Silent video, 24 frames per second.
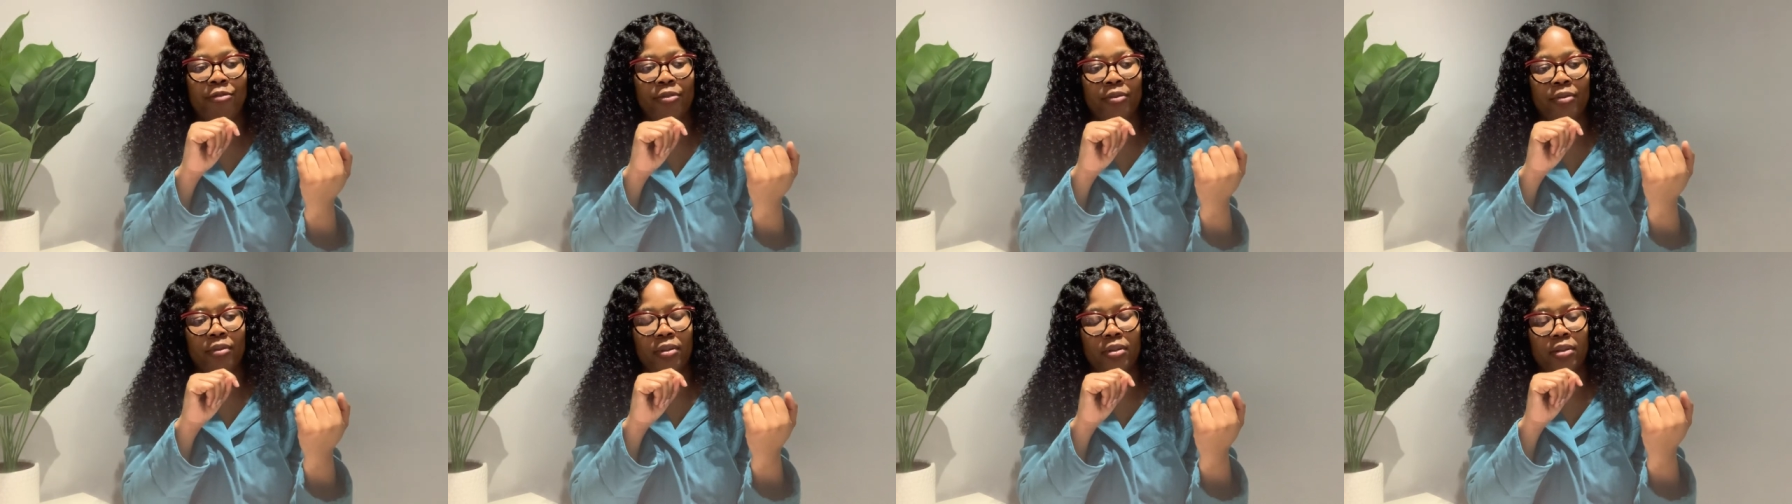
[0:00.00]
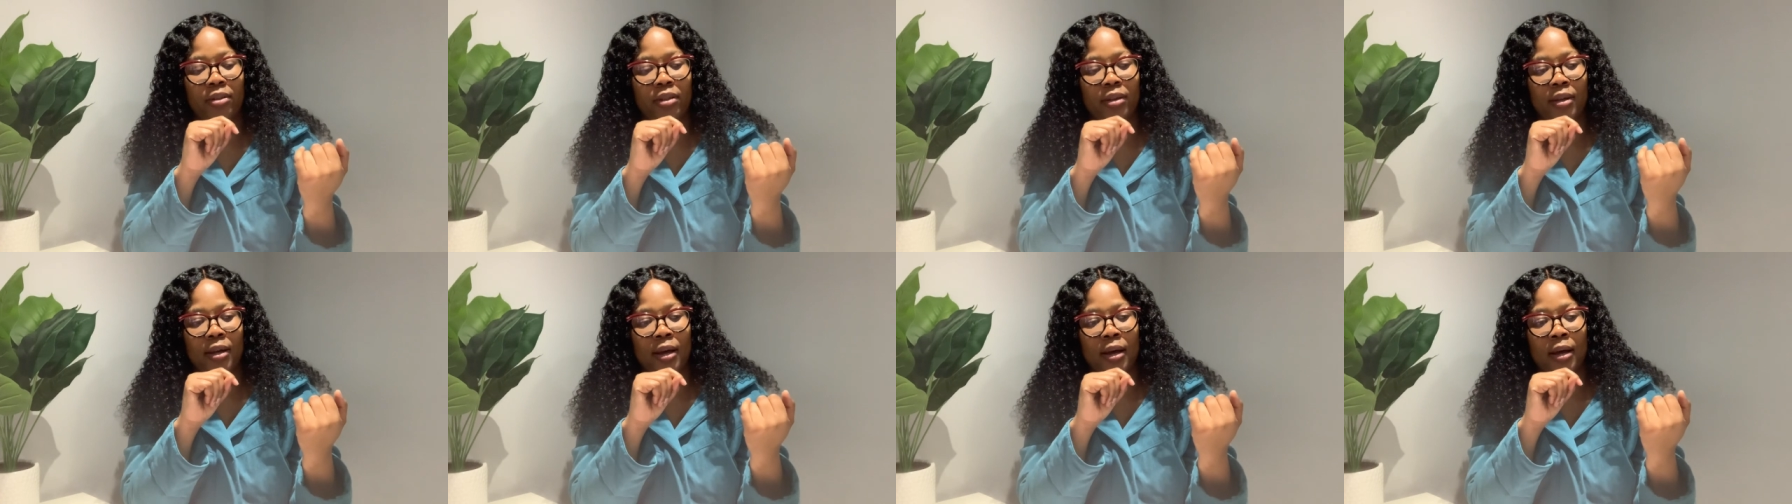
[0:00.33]

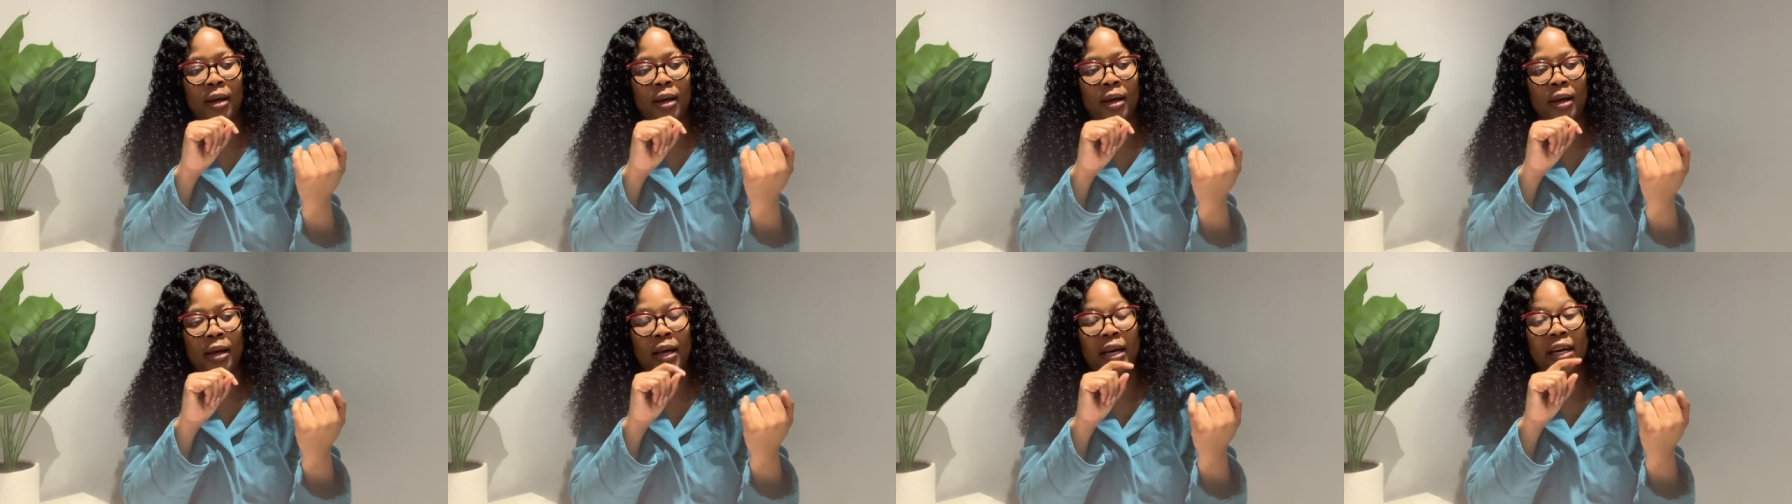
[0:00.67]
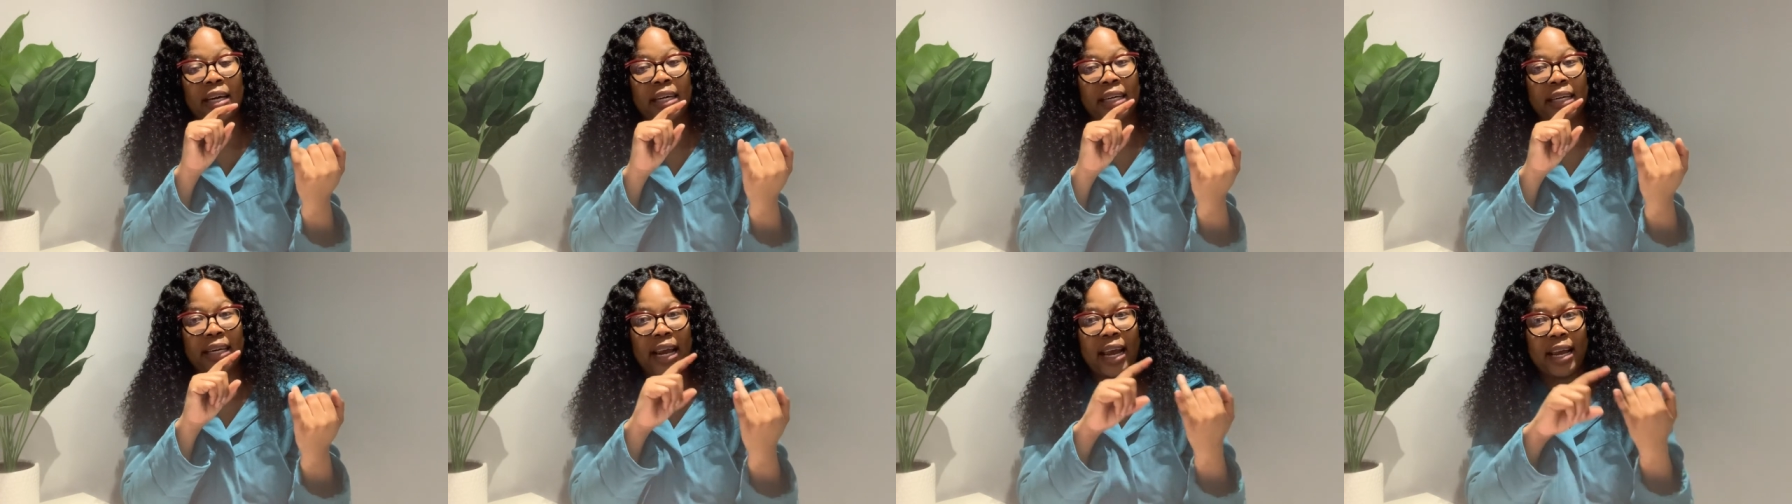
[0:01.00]
the
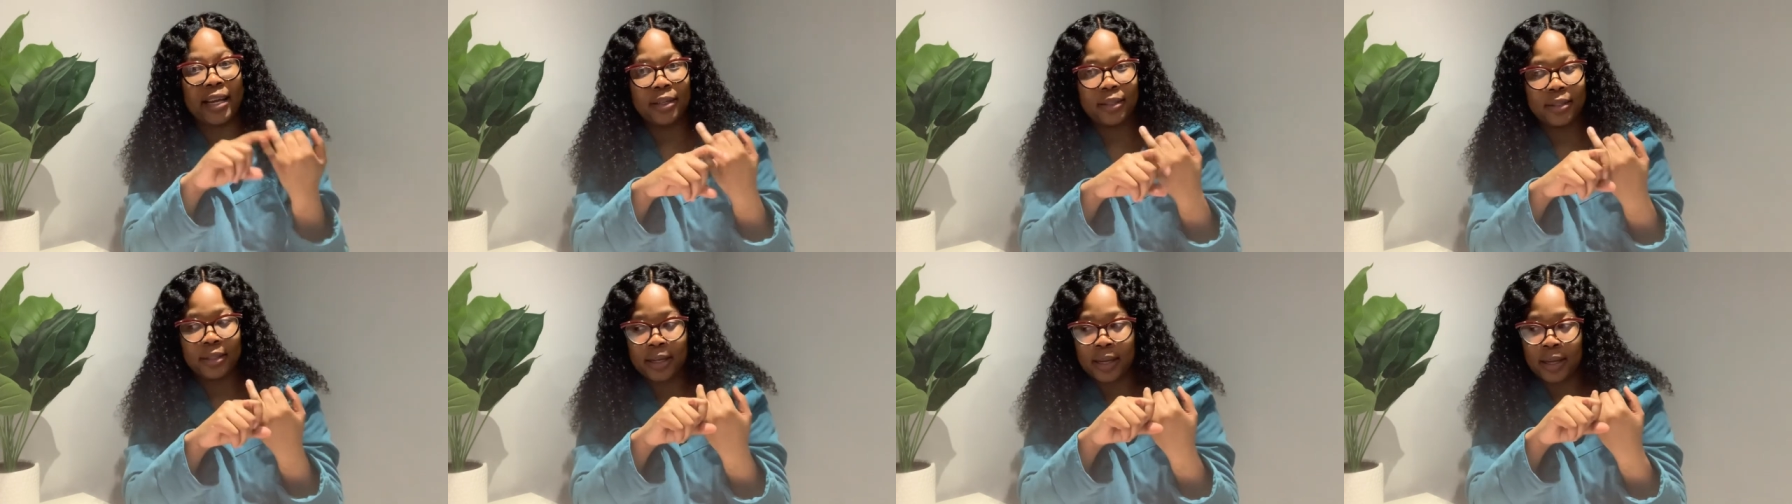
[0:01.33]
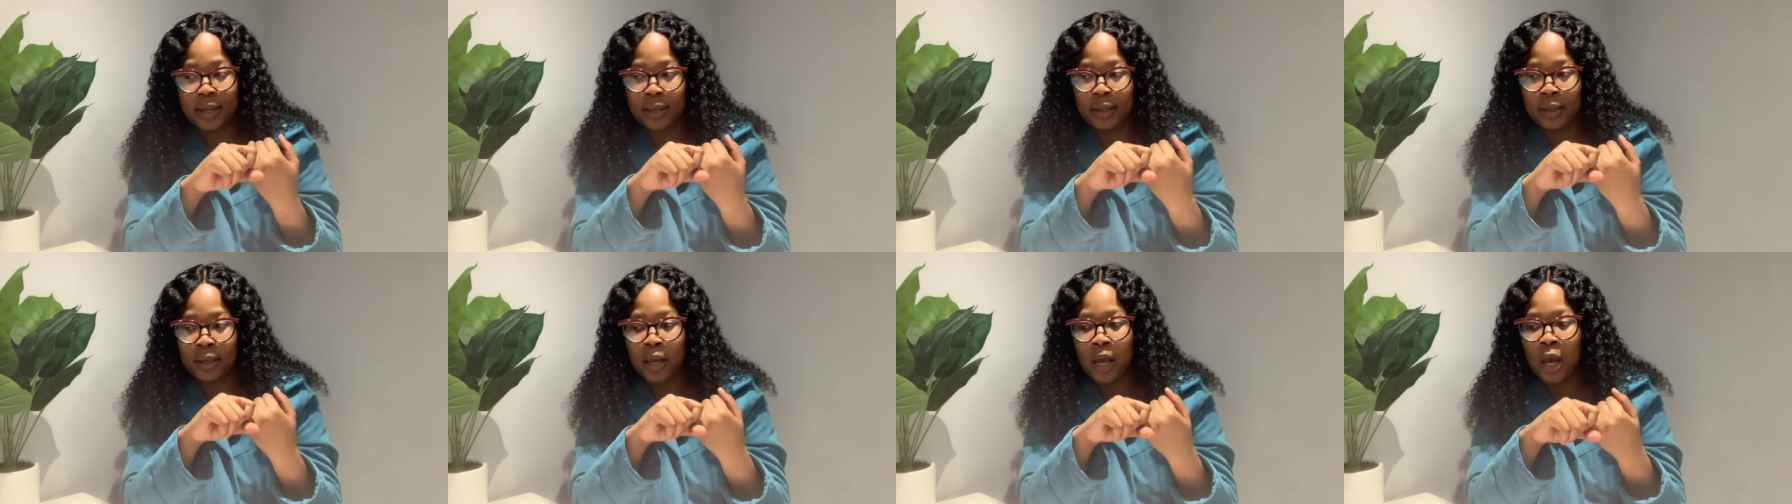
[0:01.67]

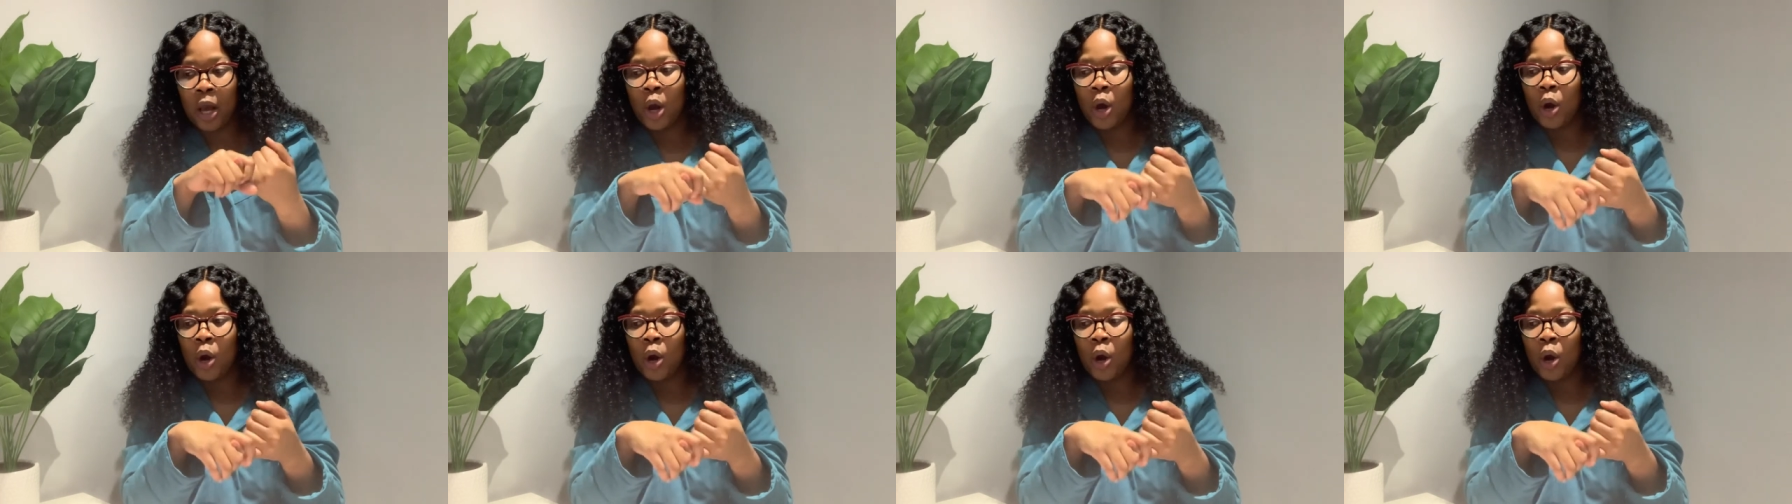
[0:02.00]
writing